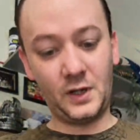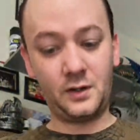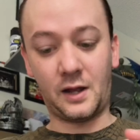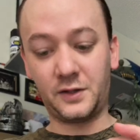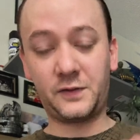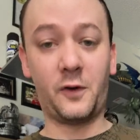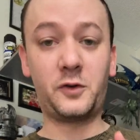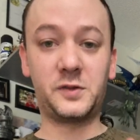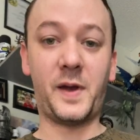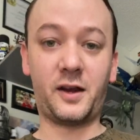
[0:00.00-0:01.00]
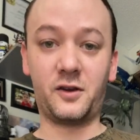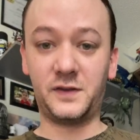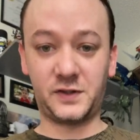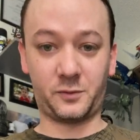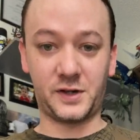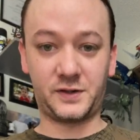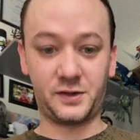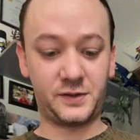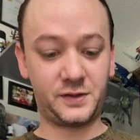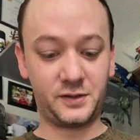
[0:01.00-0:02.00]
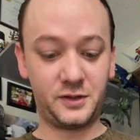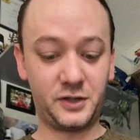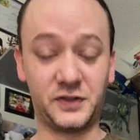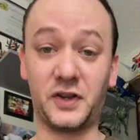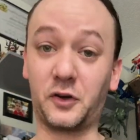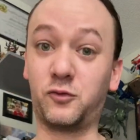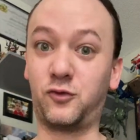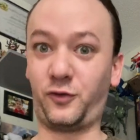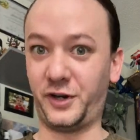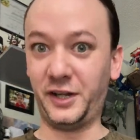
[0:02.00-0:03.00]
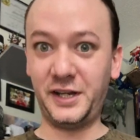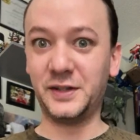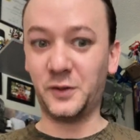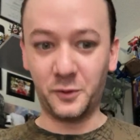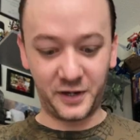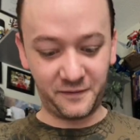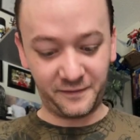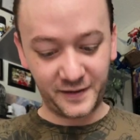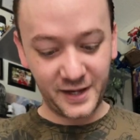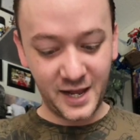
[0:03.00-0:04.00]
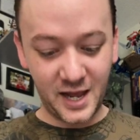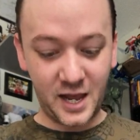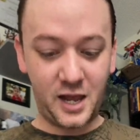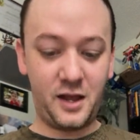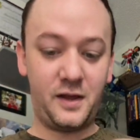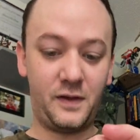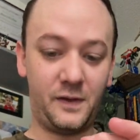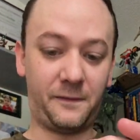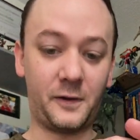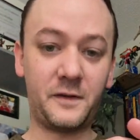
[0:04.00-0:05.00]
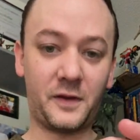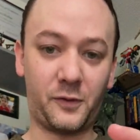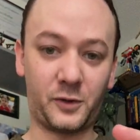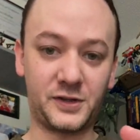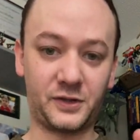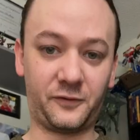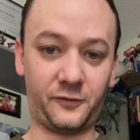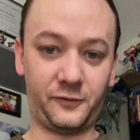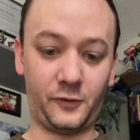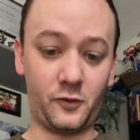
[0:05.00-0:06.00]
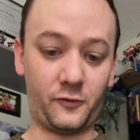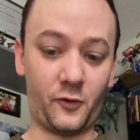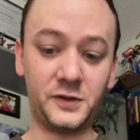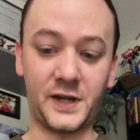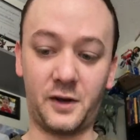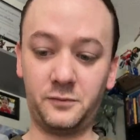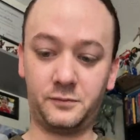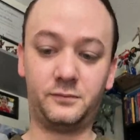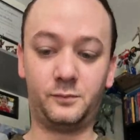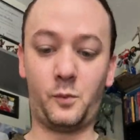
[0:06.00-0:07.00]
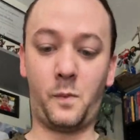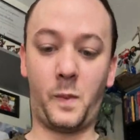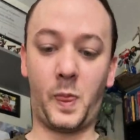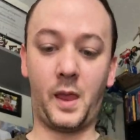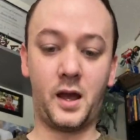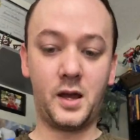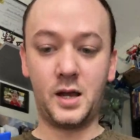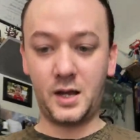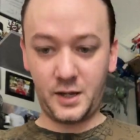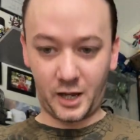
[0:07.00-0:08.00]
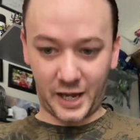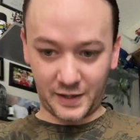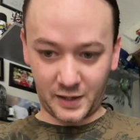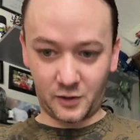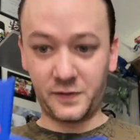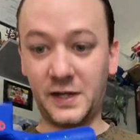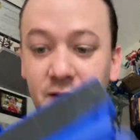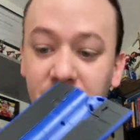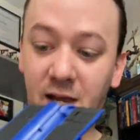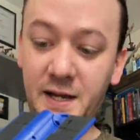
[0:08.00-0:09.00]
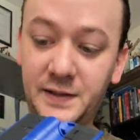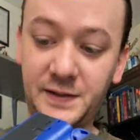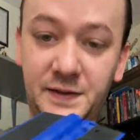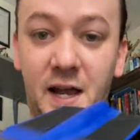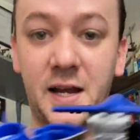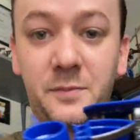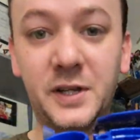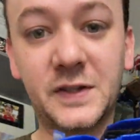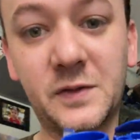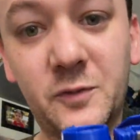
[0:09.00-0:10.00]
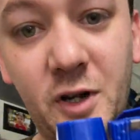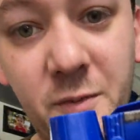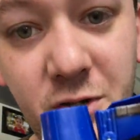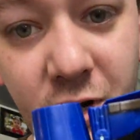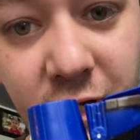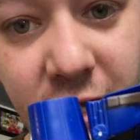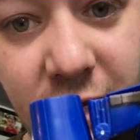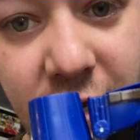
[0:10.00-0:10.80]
Now let's focus back on these thrusters, because they're really intuitive. The front of the thruster folds out, And then on the inside side pieces, I'm trying to make sure I can get